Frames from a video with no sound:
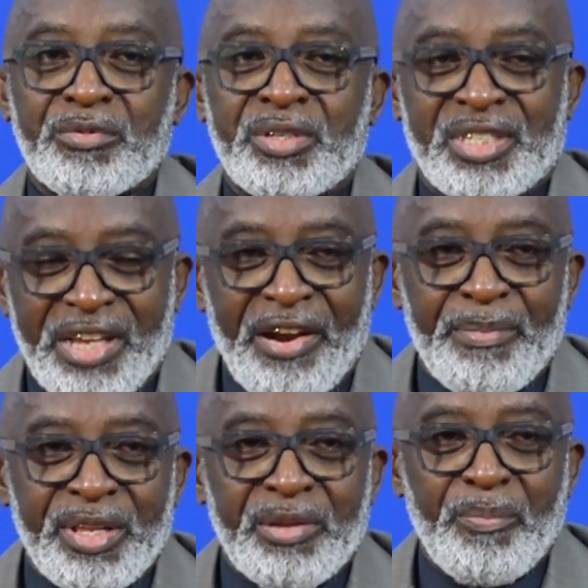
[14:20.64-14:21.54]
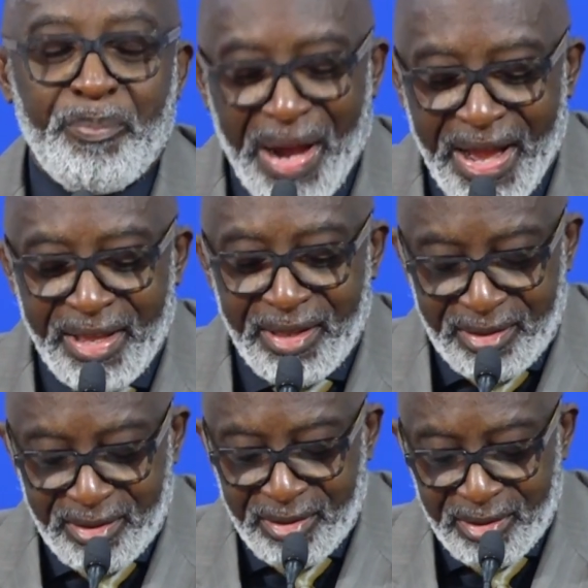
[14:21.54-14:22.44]
desirably by
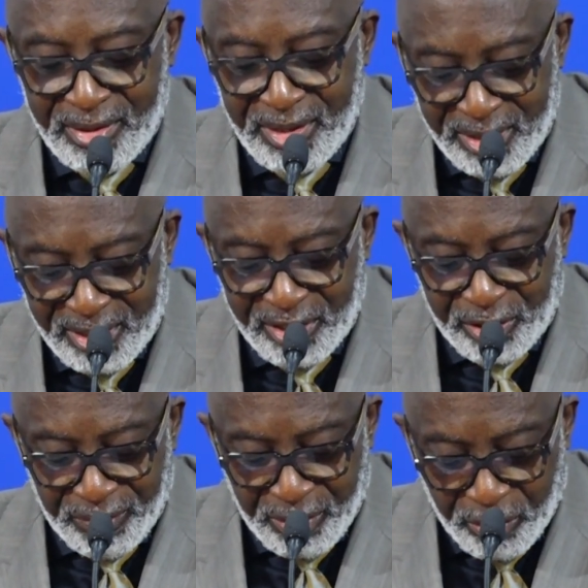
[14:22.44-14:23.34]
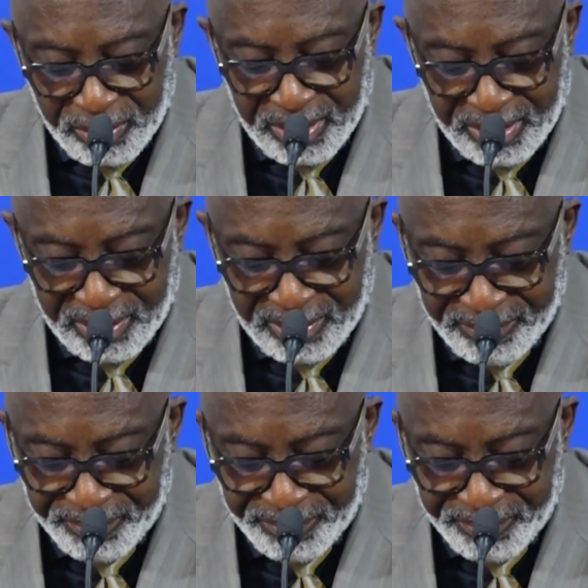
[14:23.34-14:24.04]
indigenous of the continent.